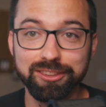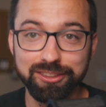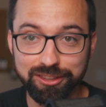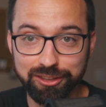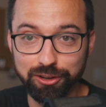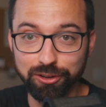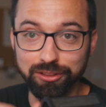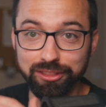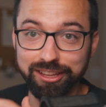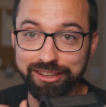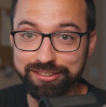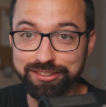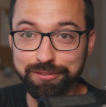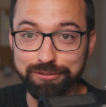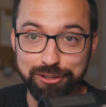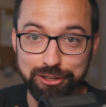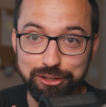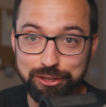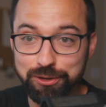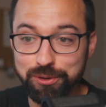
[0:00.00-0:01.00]
your list
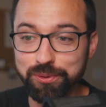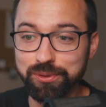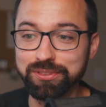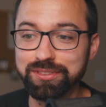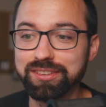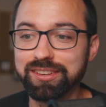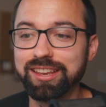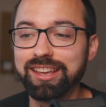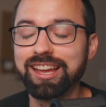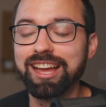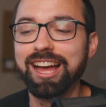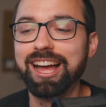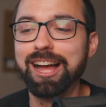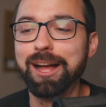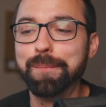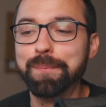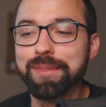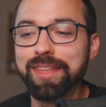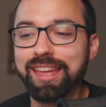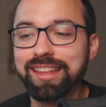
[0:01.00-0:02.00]
of to dos.
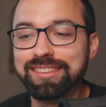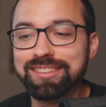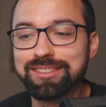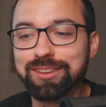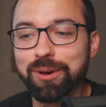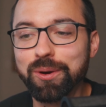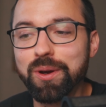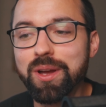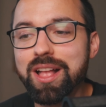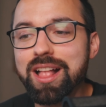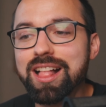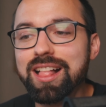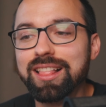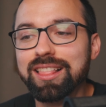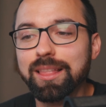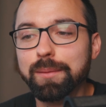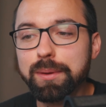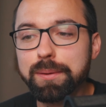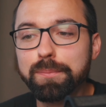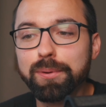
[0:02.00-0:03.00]
Um, and so
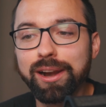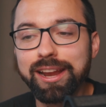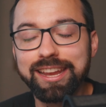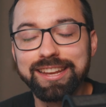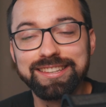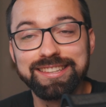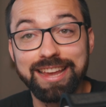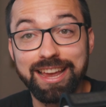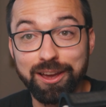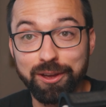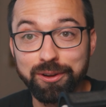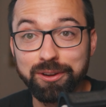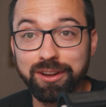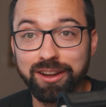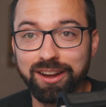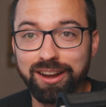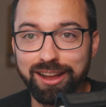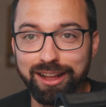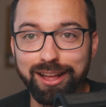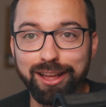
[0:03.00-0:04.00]
let me break it
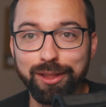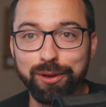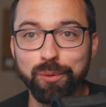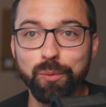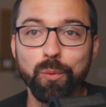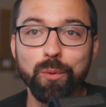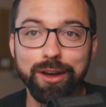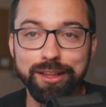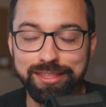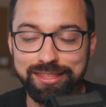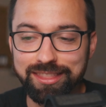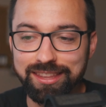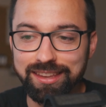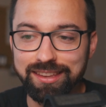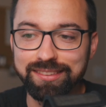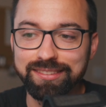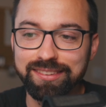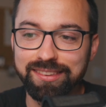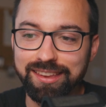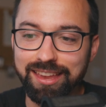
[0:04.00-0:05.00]
down on what
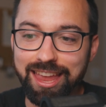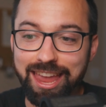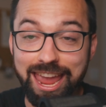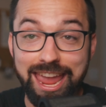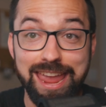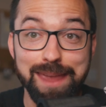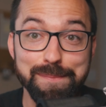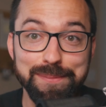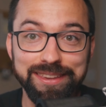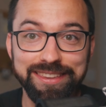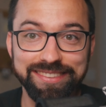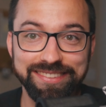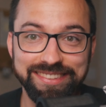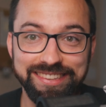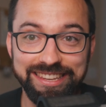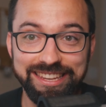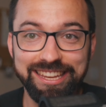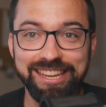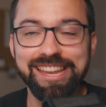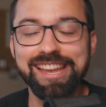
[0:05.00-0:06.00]
these
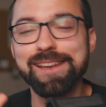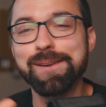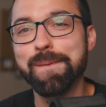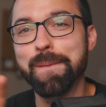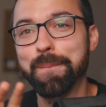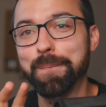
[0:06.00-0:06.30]
ABC